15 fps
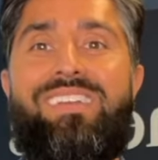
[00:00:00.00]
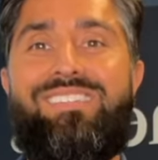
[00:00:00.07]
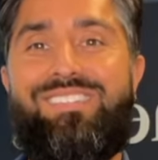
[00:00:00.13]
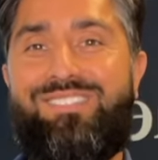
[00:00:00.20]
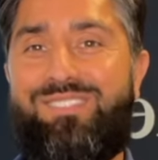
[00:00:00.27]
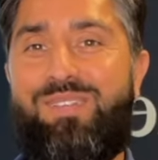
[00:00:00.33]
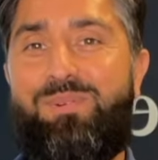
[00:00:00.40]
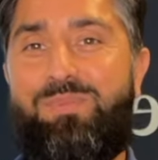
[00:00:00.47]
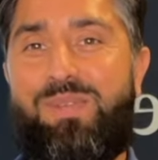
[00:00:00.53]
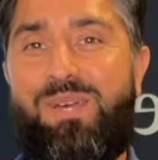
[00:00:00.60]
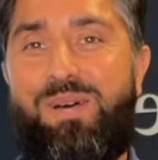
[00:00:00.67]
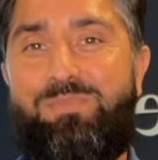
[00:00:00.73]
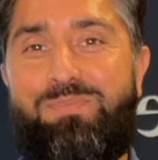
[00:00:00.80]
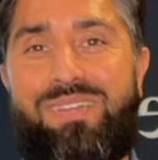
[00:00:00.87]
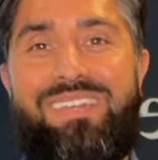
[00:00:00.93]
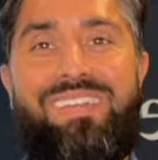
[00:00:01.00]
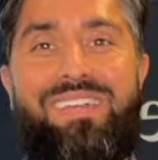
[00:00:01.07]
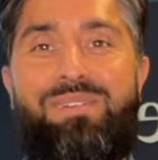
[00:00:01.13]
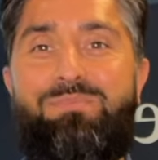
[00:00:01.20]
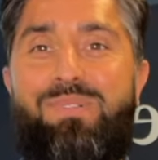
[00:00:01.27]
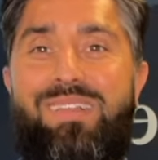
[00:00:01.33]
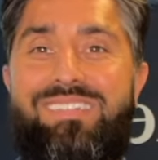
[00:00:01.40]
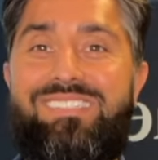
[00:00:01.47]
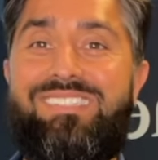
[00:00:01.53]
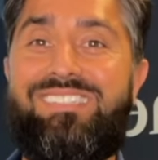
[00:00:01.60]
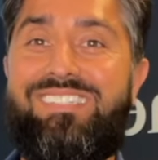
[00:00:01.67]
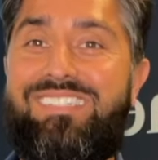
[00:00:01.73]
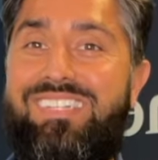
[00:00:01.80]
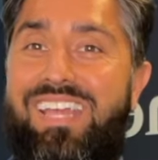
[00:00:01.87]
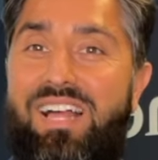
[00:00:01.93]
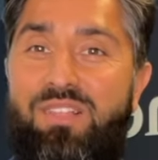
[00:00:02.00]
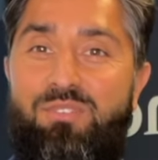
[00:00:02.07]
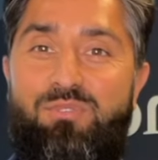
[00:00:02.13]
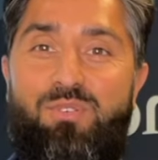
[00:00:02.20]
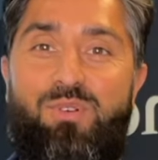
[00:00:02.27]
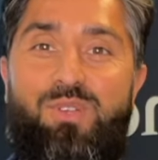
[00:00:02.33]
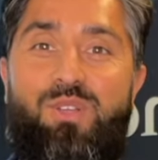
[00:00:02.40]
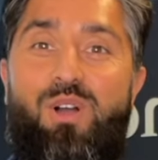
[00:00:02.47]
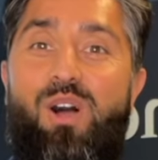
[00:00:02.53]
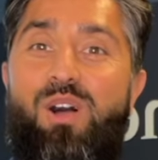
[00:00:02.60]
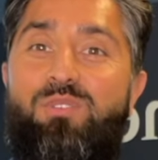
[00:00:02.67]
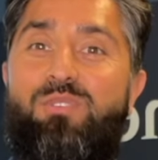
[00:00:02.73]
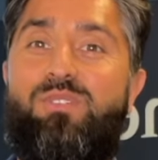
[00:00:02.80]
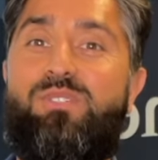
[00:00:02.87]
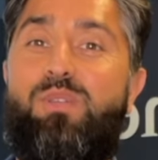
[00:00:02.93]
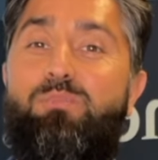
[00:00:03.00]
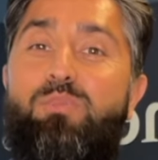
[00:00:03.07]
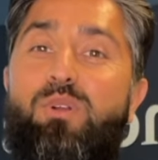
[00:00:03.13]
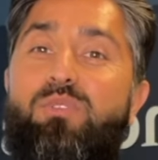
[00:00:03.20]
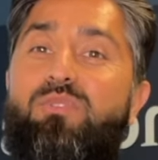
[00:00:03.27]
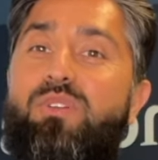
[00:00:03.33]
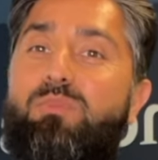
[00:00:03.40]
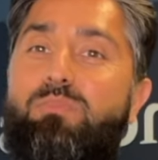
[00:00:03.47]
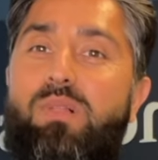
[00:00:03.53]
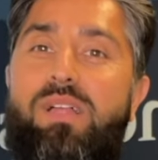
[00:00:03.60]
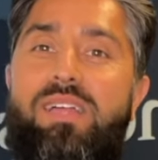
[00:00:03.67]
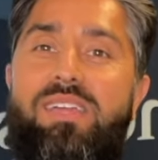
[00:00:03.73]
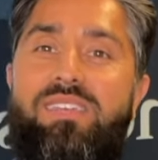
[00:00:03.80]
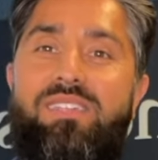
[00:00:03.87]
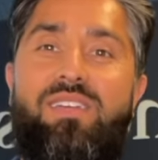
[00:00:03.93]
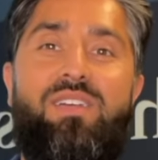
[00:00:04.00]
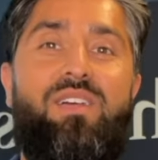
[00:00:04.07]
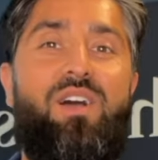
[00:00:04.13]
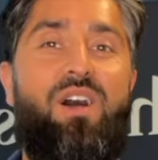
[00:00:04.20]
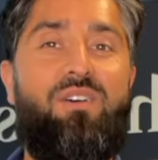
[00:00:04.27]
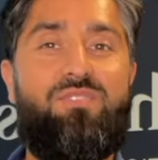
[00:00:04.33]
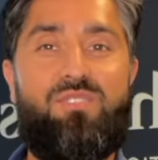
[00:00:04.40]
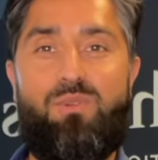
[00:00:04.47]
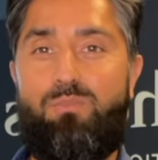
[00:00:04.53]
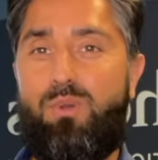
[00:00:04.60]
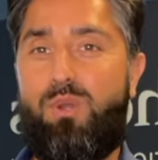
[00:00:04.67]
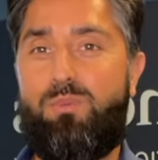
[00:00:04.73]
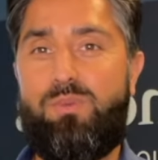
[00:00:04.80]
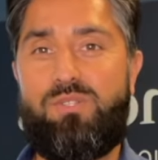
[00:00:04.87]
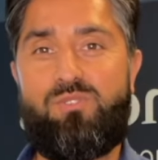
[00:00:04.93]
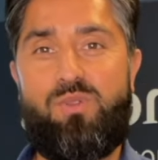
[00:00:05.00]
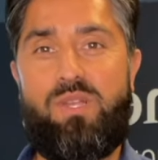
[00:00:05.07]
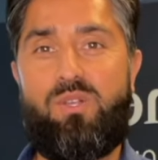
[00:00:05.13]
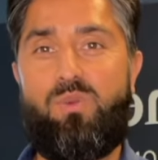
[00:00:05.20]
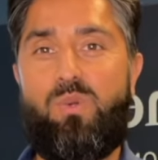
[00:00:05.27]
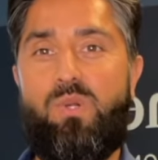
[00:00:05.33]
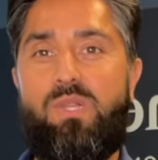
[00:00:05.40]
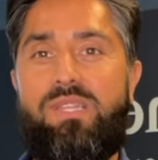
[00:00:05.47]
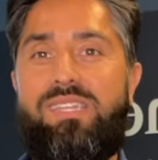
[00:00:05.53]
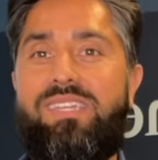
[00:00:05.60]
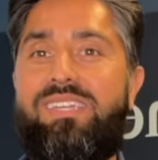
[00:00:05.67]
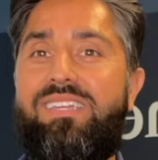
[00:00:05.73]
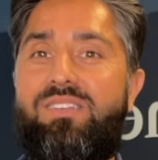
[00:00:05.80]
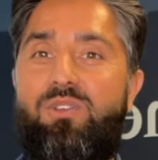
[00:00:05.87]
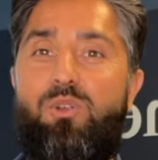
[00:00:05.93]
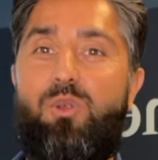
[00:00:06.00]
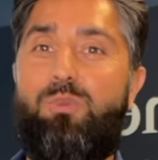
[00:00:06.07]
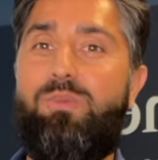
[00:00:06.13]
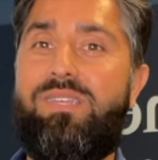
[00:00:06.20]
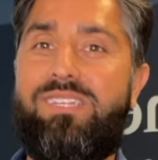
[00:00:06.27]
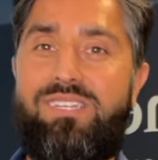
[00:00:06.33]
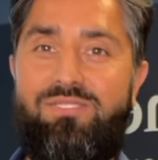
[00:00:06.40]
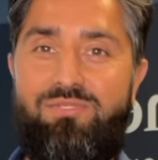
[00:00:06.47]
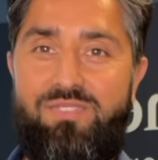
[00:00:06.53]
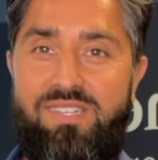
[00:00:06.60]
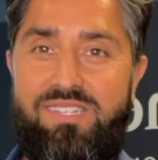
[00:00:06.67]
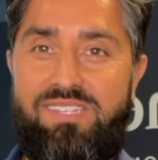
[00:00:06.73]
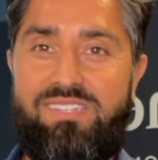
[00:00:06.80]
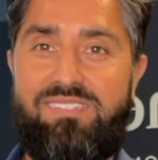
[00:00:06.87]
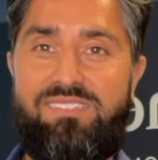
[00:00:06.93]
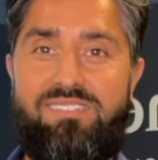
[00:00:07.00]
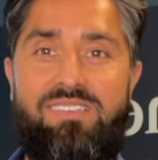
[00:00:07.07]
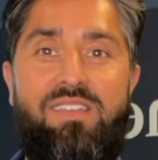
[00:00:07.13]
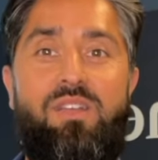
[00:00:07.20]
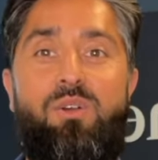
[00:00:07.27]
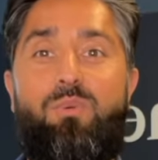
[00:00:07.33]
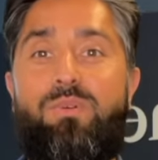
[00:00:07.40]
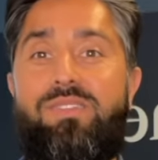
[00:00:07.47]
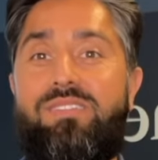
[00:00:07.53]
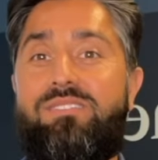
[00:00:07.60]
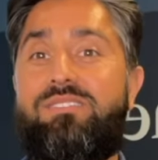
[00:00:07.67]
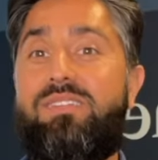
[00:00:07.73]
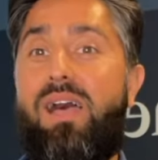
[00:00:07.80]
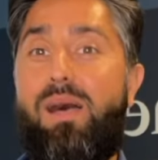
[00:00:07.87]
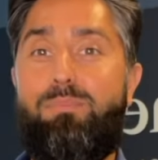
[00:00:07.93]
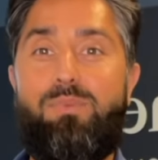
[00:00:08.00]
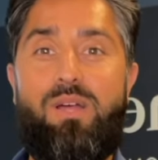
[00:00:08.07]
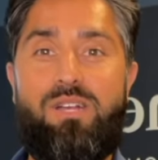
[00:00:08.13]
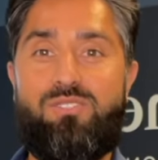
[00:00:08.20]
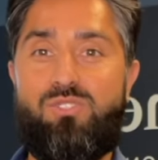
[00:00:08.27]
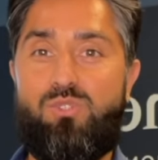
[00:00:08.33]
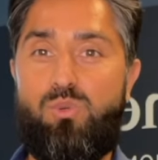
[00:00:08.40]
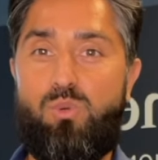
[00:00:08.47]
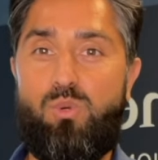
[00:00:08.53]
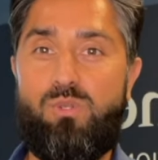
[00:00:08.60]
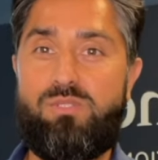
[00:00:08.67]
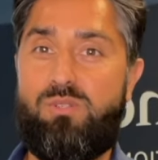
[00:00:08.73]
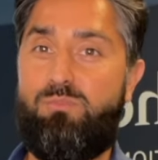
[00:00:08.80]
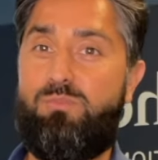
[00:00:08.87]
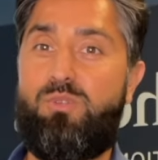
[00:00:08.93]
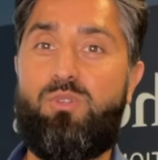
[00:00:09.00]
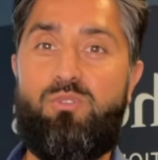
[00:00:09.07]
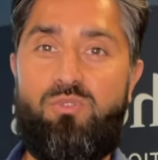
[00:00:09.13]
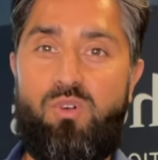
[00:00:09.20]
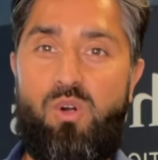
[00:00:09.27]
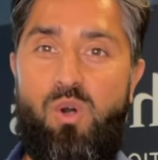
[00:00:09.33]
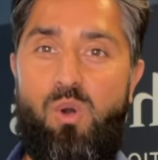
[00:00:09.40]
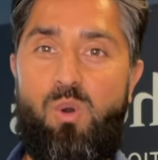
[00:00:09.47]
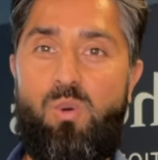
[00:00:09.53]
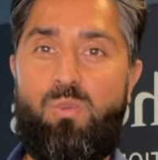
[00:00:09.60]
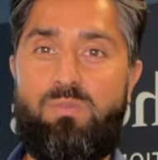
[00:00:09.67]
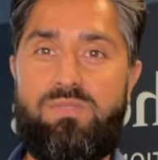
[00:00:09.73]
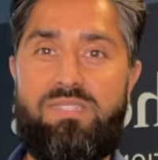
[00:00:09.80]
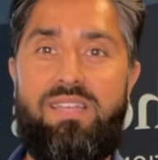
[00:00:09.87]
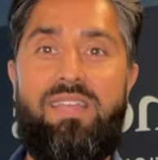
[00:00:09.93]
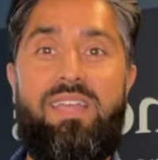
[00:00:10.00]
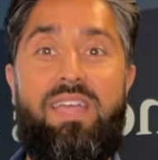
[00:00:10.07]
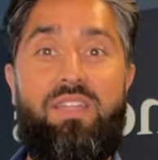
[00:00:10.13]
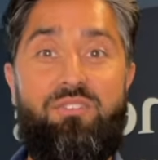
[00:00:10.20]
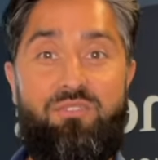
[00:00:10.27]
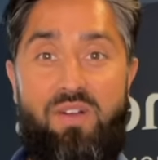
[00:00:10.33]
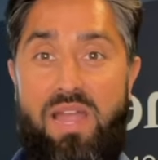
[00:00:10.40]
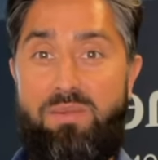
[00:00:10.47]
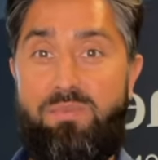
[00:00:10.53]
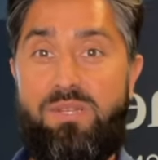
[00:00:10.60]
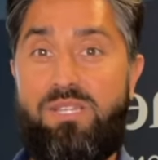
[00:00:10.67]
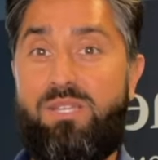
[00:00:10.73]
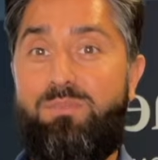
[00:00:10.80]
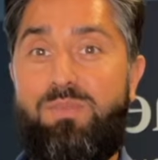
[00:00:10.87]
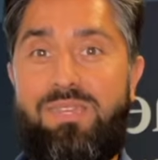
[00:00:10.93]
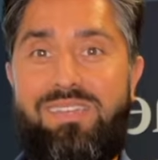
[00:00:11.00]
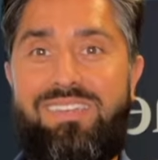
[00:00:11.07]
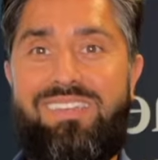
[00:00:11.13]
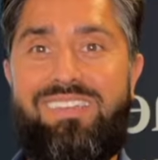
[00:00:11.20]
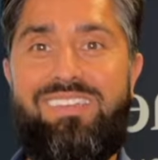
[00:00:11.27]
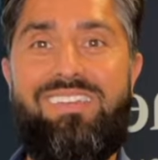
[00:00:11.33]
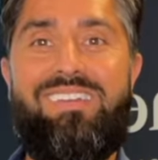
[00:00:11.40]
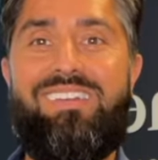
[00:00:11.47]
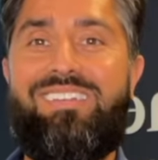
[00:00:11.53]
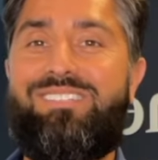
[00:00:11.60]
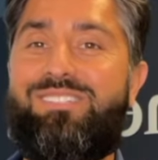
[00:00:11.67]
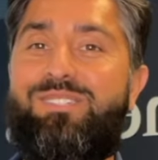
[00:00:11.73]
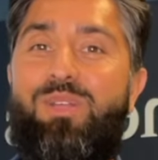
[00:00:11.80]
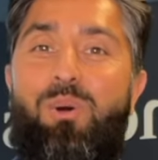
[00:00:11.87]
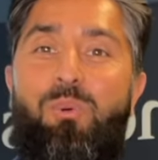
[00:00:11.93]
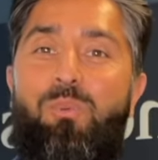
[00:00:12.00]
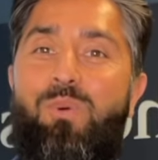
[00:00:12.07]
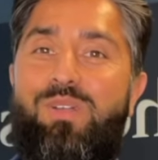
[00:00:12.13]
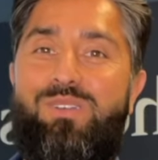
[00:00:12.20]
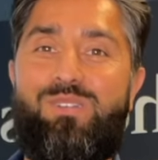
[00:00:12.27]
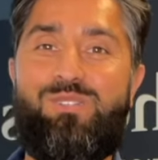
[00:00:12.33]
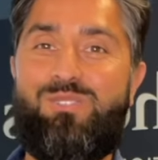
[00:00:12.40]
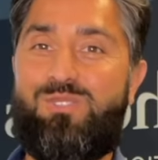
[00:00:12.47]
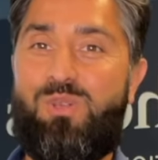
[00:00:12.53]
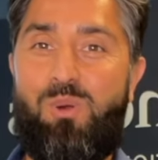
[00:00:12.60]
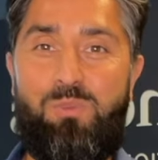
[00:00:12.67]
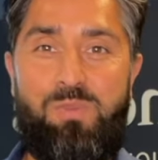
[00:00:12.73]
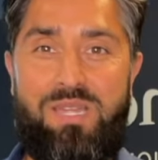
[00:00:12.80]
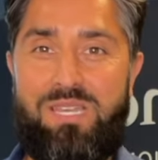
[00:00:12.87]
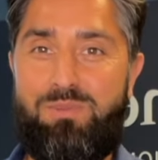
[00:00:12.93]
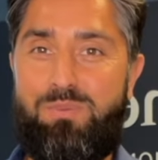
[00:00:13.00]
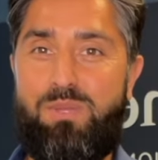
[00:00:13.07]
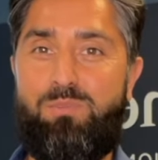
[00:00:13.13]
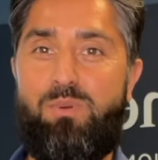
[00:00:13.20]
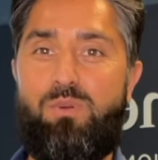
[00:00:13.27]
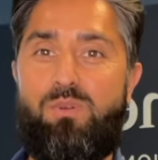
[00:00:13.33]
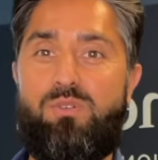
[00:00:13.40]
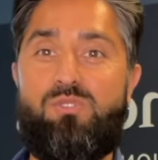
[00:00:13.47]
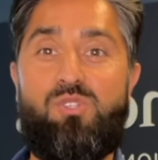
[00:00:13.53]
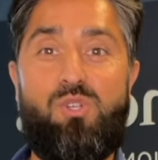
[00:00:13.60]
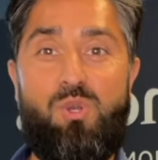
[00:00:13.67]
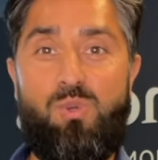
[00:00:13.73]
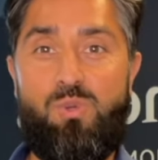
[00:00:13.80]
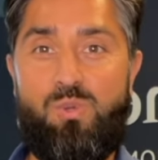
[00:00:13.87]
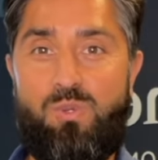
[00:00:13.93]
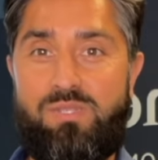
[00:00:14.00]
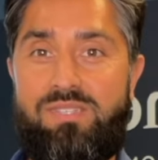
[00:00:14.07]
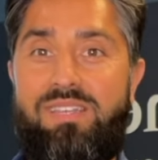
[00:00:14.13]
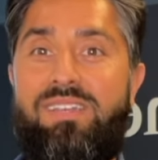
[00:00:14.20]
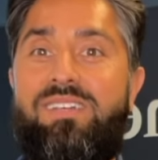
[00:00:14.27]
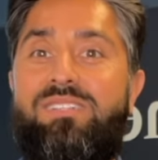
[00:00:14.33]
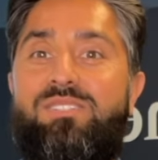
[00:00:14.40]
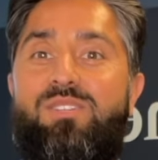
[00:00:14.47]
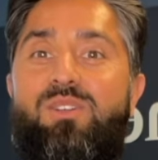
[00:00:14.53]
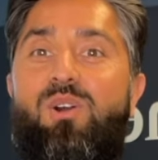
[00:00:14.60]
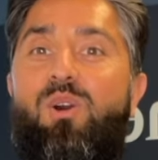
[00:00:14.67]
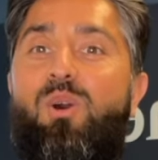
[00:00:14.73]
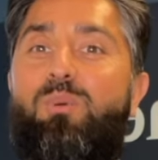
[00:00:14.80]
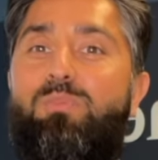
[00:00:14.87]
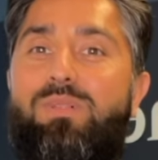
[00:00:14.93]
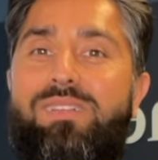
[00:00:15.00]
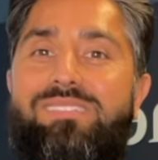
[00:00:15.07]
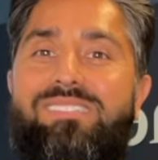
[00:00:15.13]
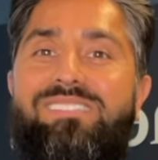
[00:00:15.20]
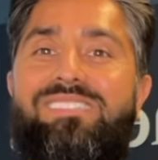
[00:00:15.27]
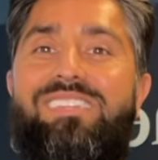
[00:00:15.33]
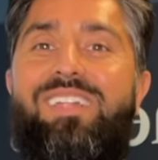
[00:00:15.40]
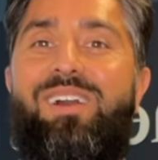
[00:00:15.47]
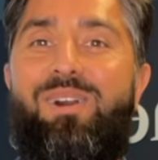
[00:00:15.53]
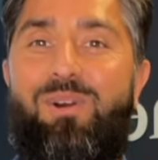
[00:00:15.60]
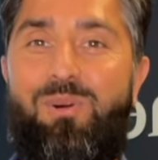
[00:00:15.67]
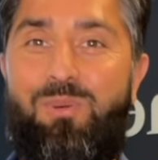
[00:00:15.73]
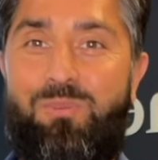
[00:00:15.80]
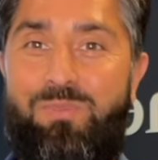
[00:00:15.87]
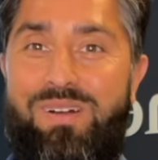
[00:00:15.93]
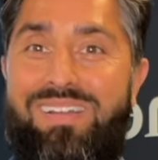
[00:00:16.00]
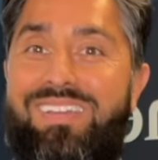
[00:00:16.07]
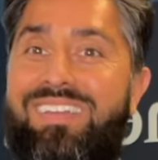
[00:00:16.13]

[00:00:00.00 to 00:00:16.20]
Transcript: To sum it up, Pleasanton, California offers a perfect blend of suburban tranquility and urban convenience. With its top-notch schools and beautiful homes and vibrant community, it's no wonder so many people choose to call Pleasanton home.